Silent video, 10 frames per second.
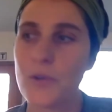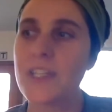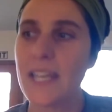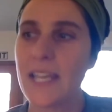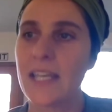
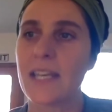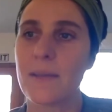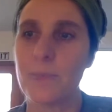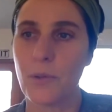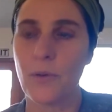13
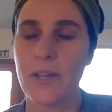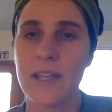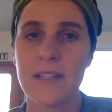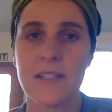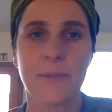
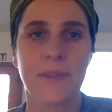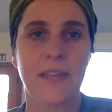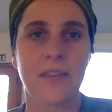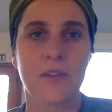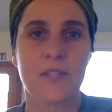employees, but
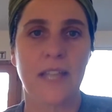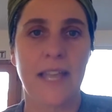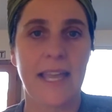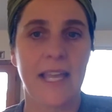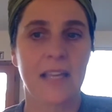then there's mm-hmm.
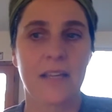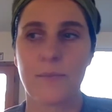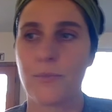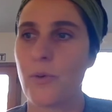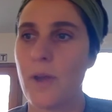like
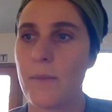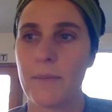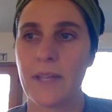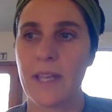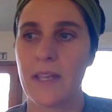
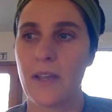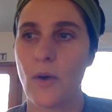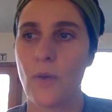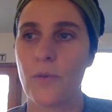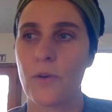probably
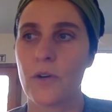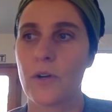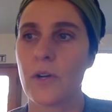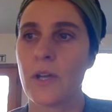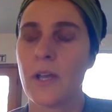
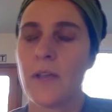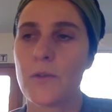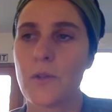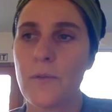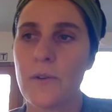over
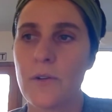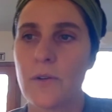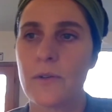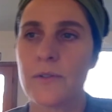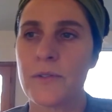there's over
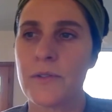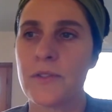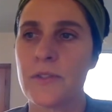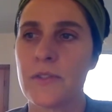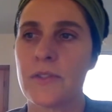
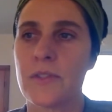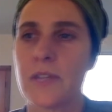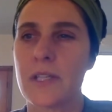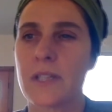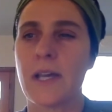
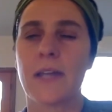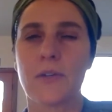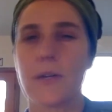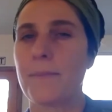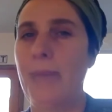
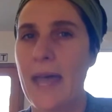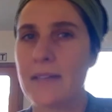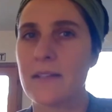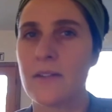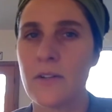600
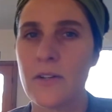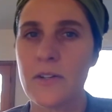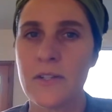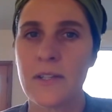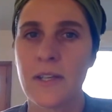
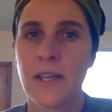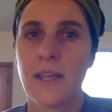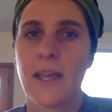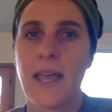ambassadors